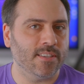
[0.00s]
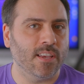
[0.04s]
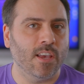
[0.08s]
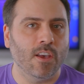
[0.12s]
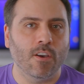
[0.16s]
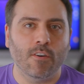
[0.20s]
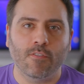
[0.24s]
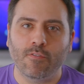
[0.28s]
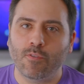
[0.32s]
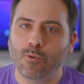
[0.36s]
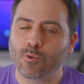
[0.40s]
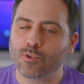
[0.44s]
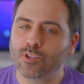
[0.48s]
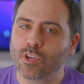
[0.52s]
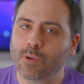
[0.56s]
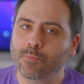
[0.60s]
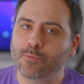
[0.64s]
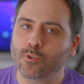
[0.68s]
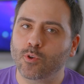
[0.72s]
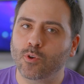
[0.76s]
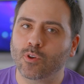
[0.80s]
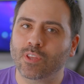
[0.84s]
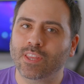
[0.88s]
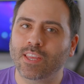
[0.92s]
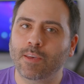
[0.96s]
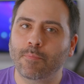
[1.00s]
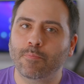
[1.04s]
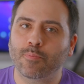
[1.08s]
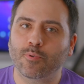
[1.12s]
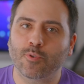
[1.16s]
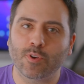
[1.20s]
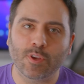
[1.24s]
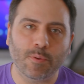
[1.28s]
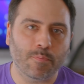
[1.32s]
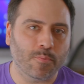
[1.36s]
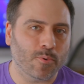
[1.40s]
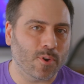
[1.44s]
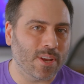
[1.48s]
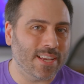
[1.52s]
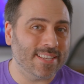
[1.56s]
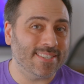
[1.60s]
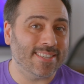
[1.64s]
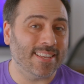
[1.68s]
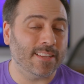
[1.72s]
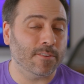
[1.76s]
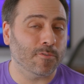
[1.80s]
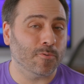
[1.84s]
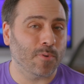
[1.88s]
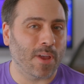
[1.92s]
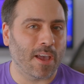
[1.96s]
Photoshop took the prepress
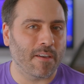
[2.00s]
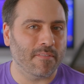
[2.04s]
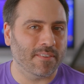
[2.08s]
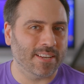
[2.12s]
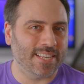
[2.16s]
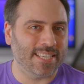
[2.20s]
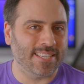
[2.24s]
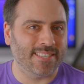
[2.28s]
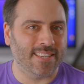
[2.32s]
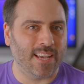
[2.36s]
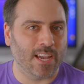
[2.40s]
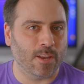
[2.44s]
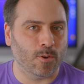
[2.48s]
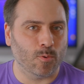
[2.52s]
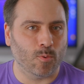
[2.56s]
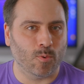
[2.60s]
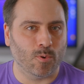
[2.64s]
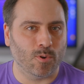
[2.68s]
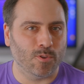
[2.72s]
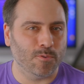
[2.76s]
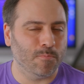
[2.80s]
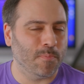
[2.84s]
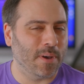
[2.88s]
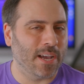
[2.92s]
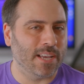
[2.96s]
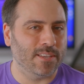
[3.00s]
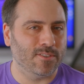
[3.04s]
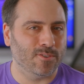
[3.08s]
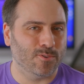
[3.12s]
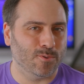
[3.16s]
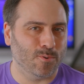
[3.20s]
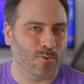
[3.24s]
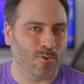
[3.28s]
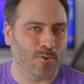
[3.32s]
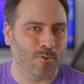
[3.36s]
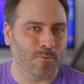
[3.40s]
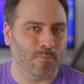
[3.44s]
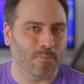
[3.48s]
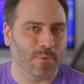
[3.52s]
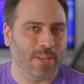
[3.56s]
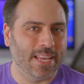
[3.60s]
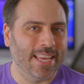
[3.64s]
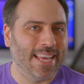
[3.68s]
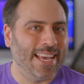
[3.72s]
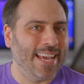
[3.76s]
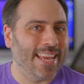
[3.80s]
and graphic design world by storm.